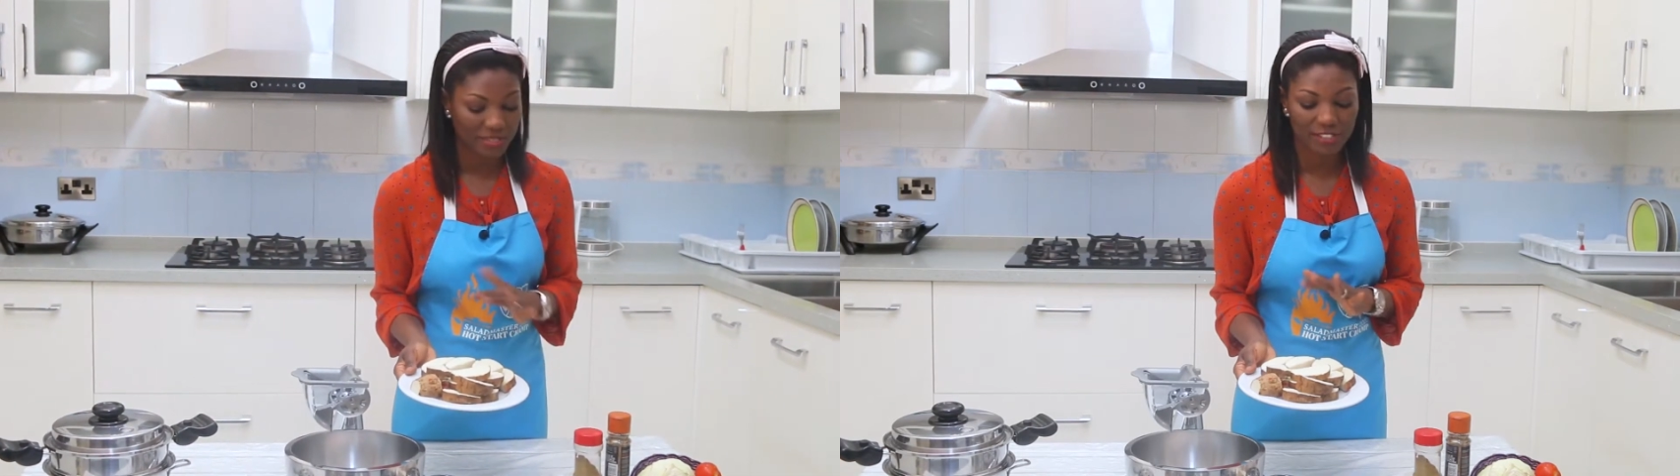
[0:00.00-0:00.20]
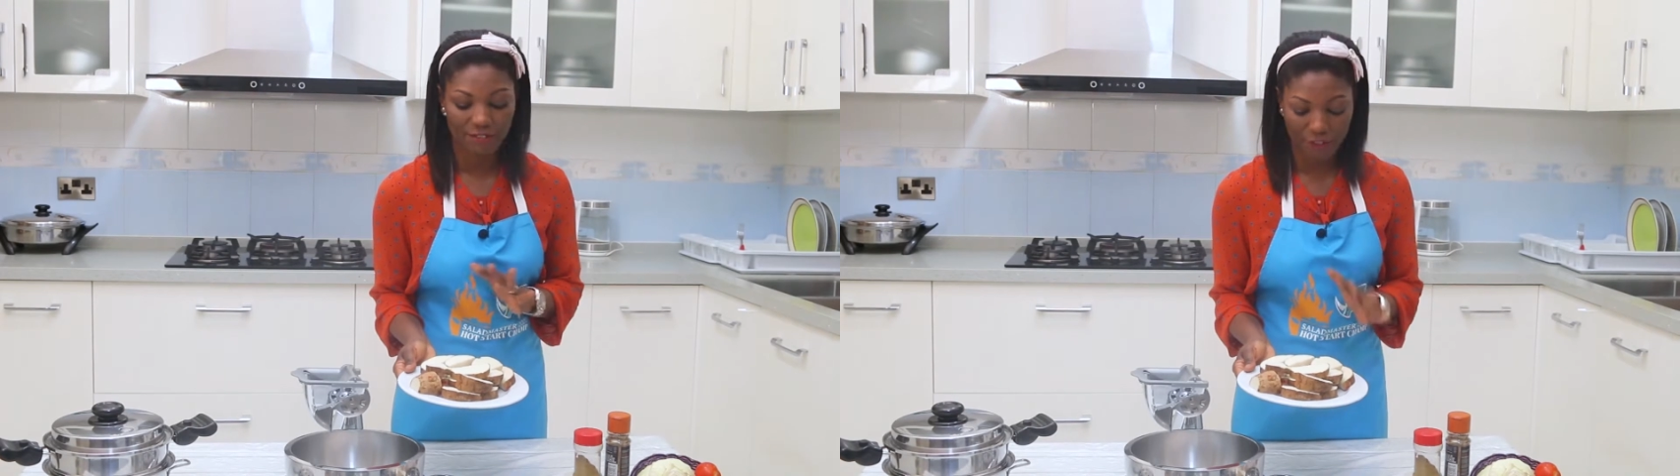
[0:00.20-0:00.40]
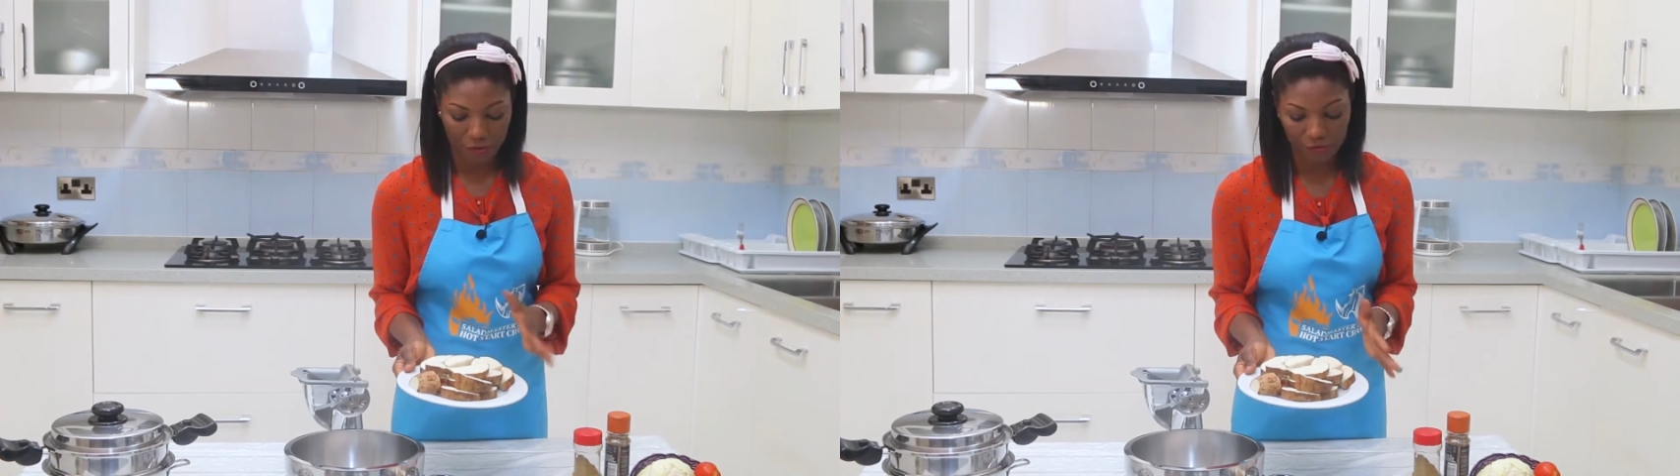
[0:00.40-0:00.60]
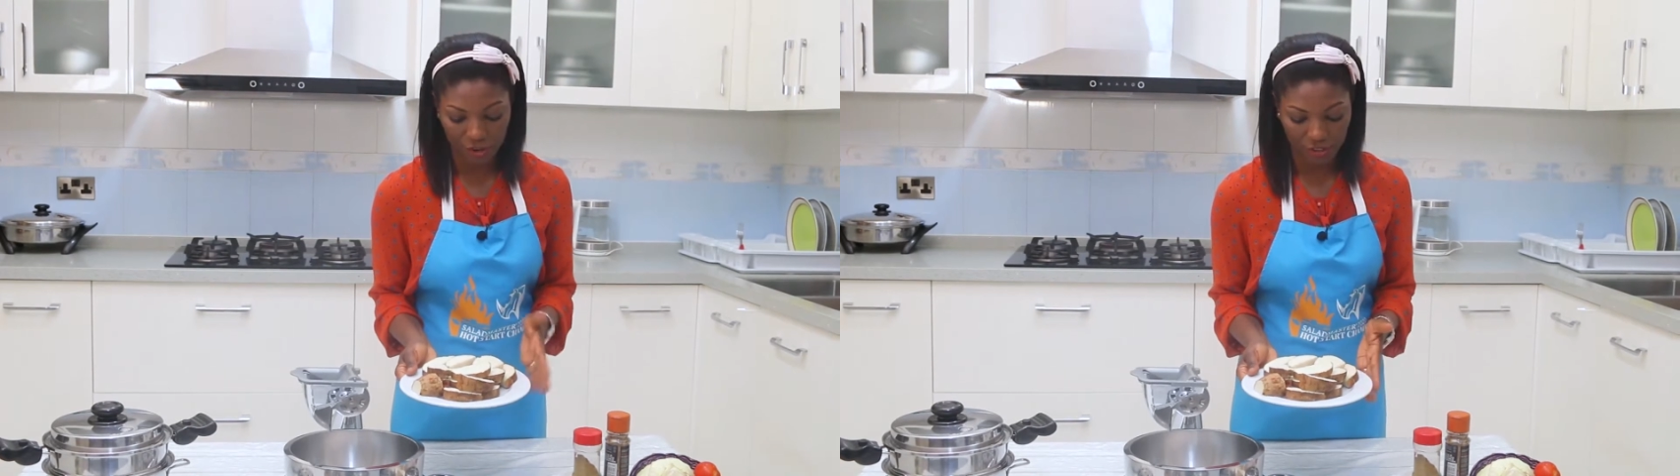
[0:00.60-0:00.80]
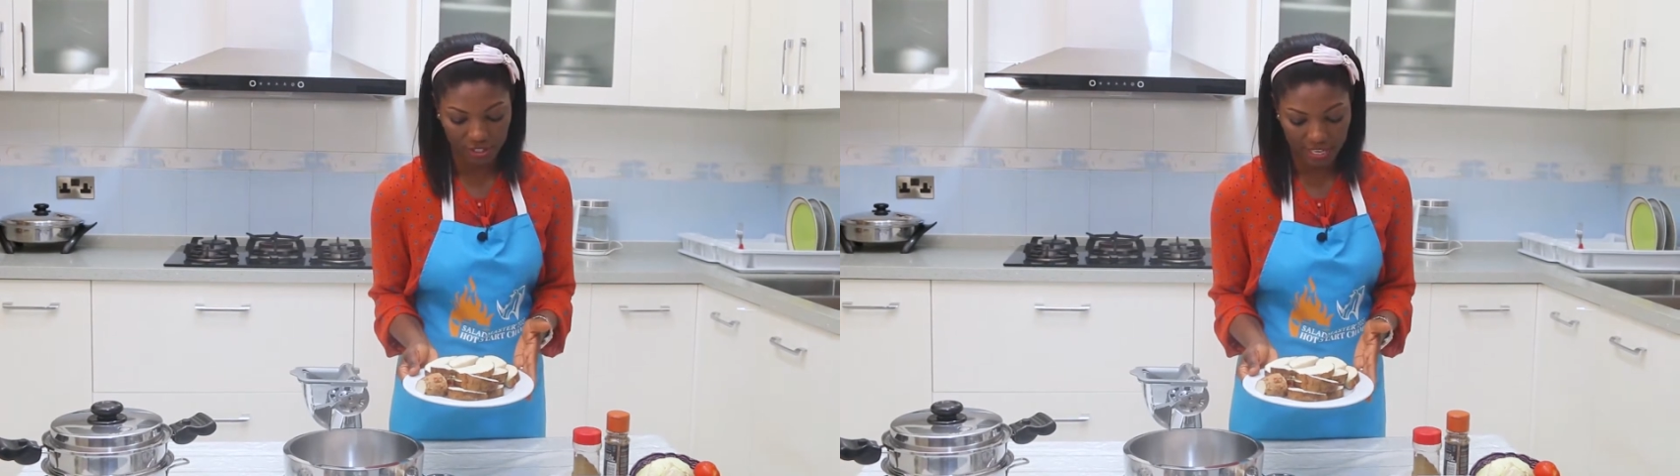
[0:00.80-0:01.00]
it's a very
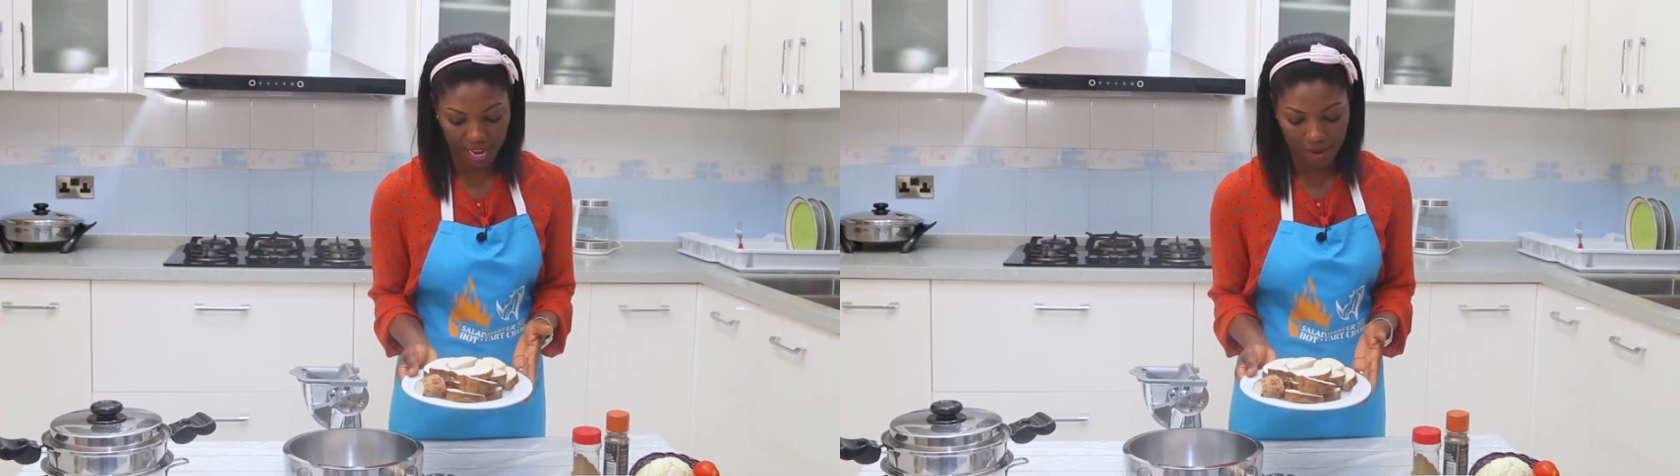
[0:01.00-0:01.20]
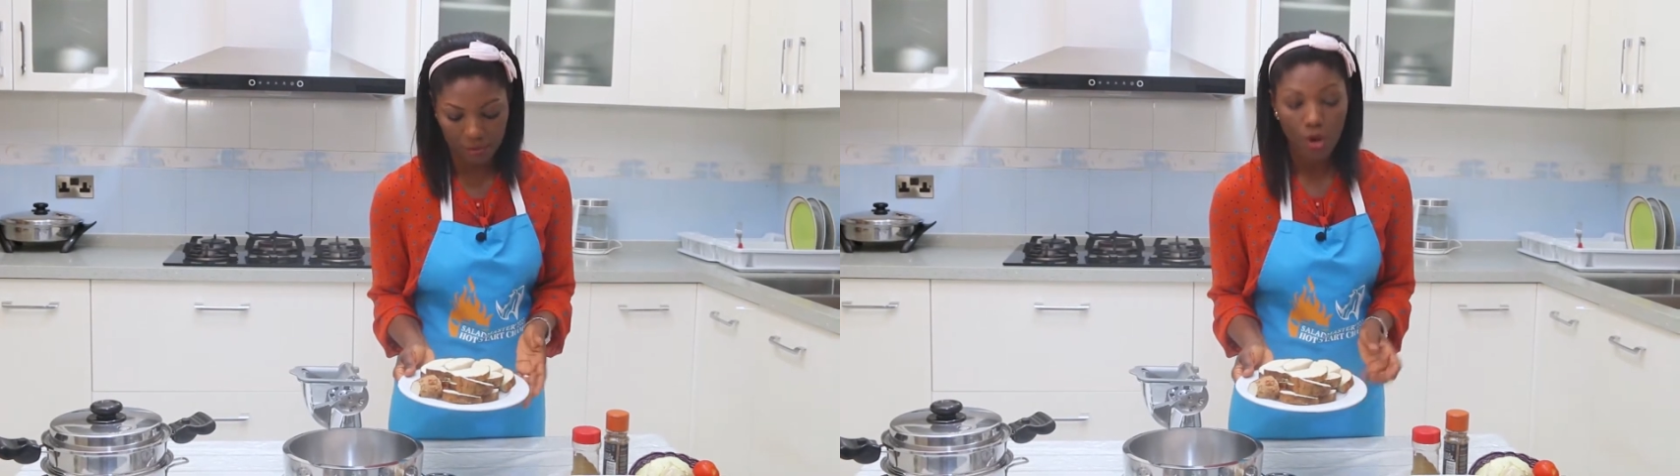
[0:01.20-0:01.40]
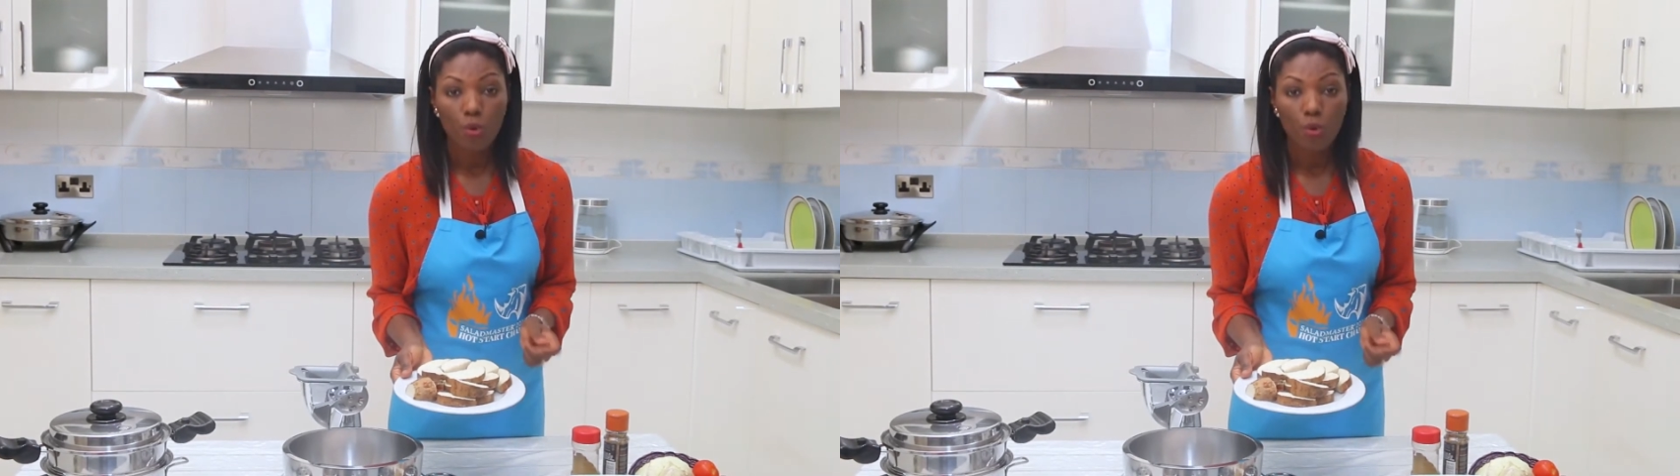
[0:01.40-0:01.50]
regular yam.